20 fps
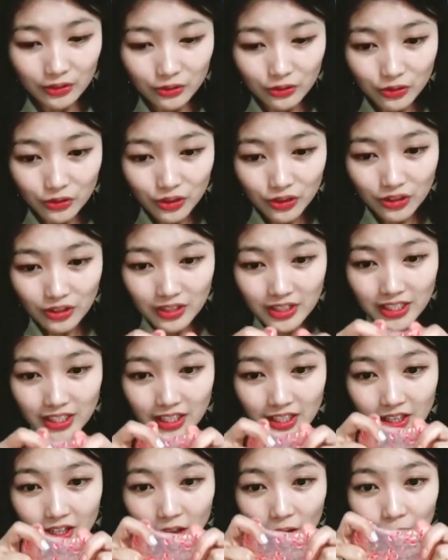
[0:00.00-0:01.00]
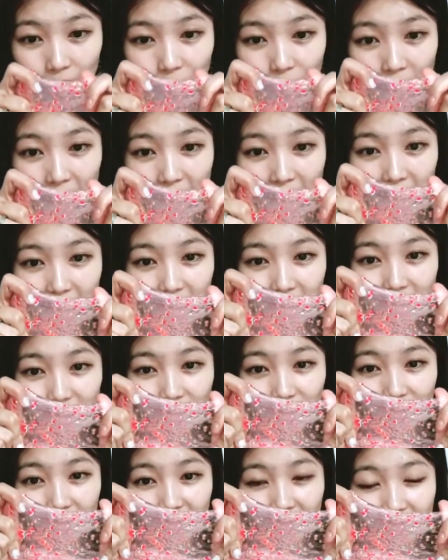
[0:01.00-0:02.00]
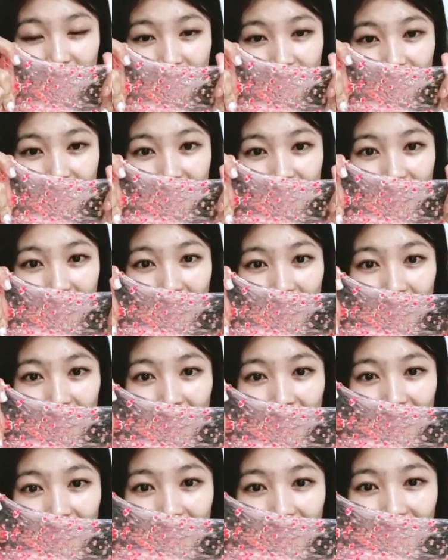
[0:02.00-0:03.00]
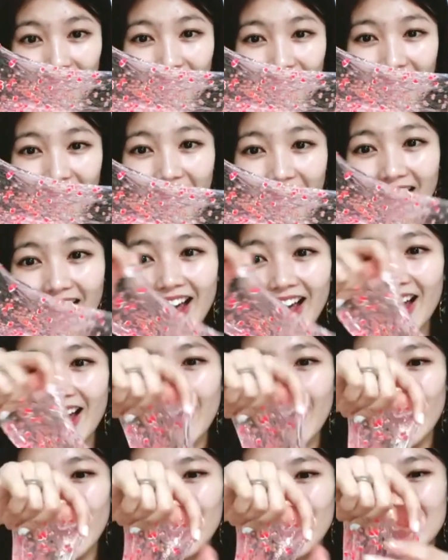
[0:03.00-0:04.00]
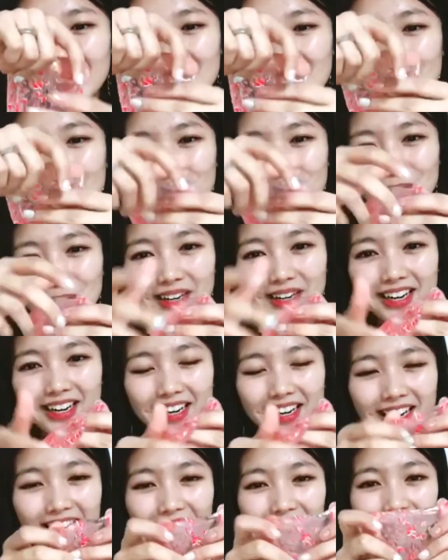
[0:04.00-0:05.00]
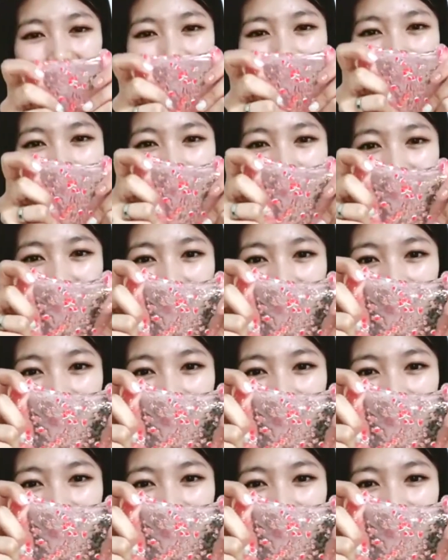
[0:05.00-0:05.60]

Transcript: Do you see the beads on the slime? Wow, it's so pretty. Look.